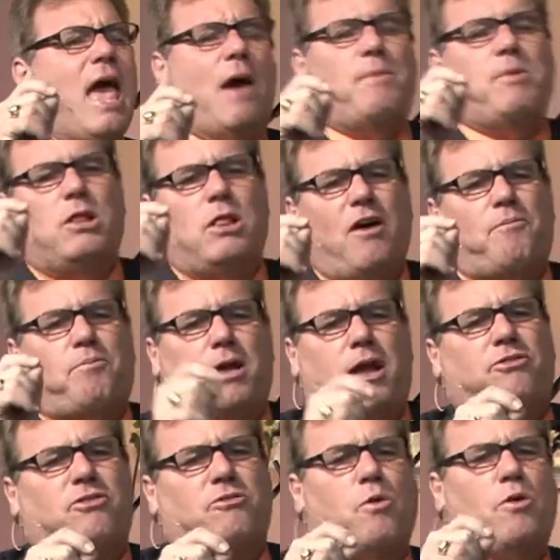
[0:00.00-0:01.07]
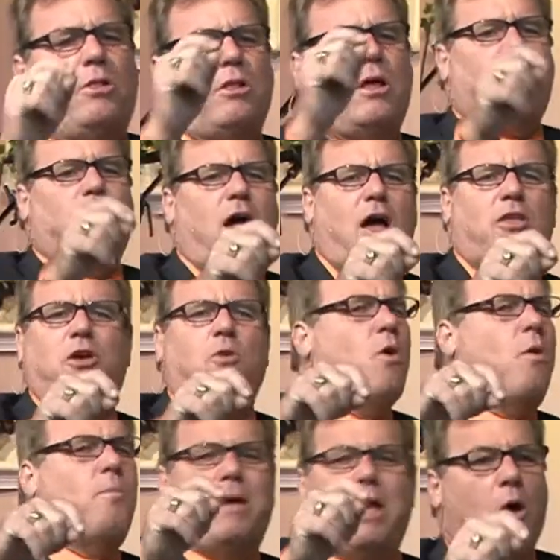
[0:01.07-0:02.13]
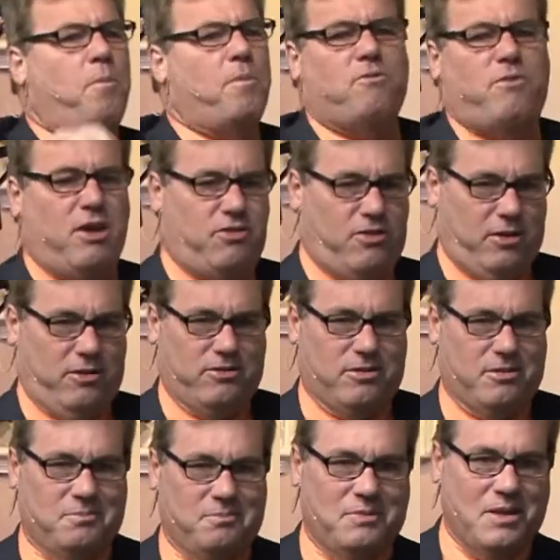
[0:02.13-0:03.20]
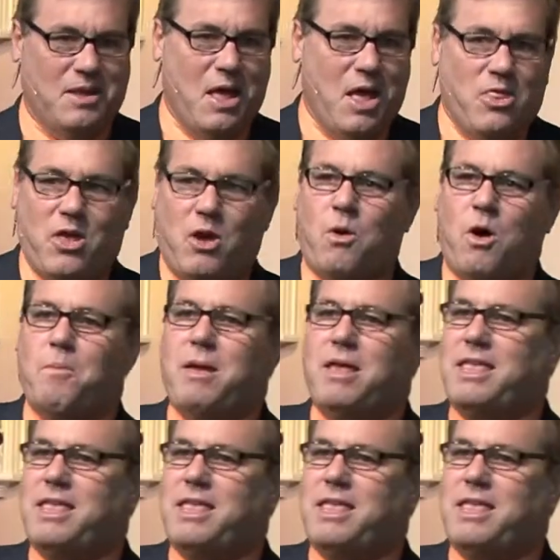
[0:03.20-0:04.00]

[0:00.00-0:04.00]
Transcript: And when you love pleasures more than love God, there won't be open visions. There won't be